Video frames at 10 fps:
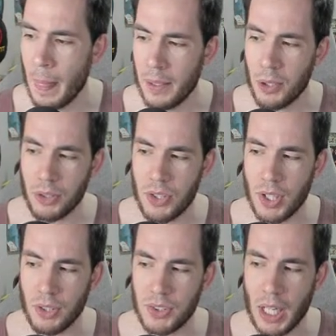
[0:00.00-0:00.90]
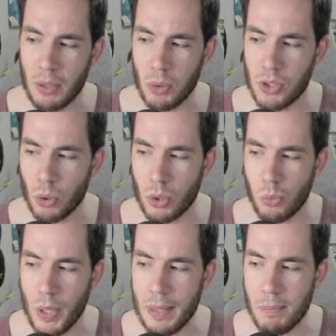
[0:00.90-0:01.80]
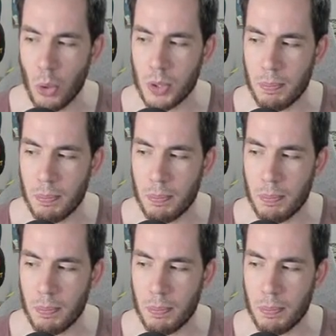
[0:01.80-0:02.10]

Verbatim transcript: you got the Skyward Sword Wiimote